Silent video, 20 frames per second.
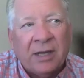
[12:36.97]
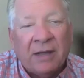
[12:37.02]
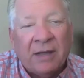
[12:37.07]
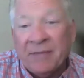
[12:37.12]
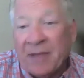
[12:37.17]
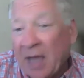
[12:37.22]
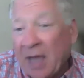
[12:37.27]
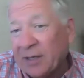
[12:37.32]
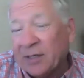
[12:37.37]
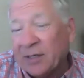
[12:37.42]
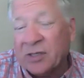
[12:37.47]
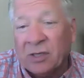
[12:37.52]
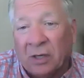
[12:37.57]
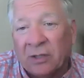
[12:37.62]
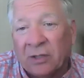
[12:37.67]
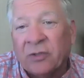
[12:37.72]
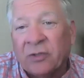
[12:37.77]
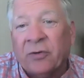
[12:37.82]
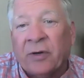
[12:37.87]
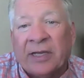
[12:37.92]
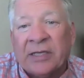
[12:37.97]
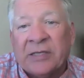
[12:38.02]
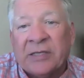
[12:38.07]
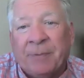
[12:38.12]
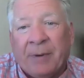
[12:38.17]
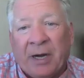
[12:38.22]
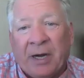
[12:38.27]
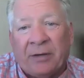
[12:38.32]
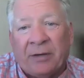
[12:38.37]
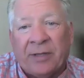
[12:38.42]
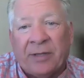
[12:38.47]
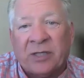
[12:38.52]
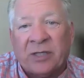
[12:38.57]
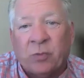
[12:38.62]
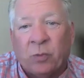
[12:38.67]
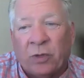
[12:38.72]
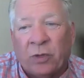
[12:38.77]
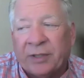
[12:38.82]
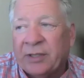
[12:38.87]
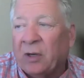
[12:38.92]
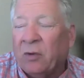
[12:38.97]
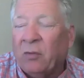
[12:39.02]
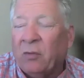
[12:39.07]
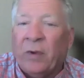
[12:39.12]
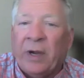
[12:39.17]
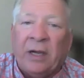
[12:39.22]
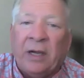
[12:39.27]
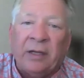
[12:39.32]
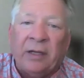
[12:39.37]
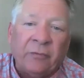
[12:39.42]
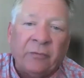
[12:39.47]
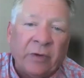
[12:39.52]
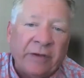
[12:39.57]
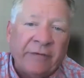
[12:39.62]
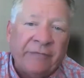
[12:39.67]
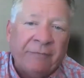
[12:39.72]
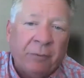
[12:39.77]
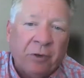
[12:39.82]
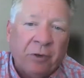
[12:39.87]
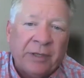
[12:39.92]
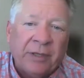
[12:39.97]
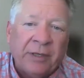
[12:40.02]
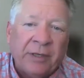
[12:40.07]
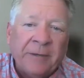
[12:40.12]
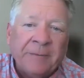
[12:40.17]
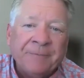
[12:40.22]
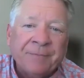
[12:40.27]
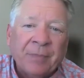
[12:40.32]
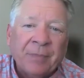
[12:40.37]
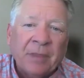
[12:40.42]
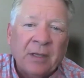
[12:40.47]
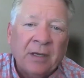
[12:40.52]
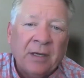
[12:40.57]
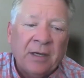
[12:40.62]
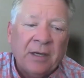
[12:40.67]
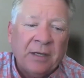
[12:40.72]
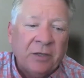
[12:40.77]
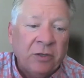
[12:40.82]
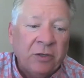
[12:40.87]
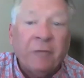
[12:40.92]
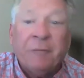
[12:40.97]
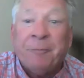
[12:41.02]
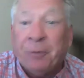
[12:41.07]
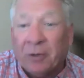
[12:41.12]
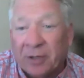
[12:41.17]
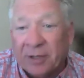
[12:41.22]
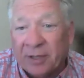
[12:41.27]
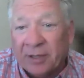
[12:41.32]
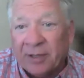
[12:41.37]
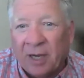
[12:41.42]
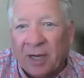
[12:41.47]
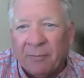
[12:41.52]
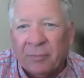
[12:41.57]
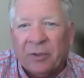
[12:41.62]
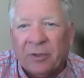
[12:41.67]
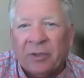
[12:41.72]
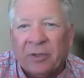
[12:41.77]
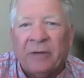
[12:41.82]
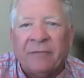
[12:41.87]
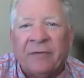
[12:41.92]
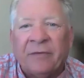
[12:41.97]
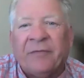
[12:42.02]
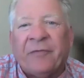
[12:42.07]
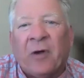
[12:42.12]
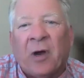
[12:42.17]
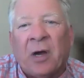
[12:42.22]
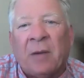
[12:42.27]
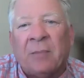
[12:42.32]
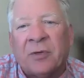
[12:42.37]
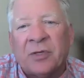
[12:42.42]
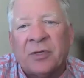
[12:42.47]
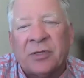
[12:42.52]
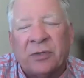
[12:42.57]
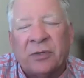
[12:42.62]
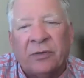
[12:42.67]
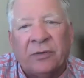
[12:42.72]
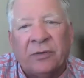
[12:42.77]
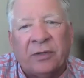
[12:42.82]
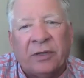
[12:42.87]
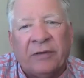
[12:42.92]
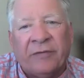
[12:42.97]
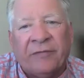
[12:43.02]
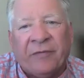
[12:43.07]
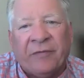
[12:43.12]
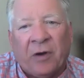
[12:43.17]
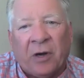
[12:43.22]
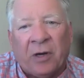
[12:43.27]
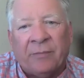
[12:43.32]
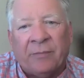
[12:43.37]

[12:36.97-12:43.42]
And that has all transpired. That's worked out well. And we've you put a number of the farmers through the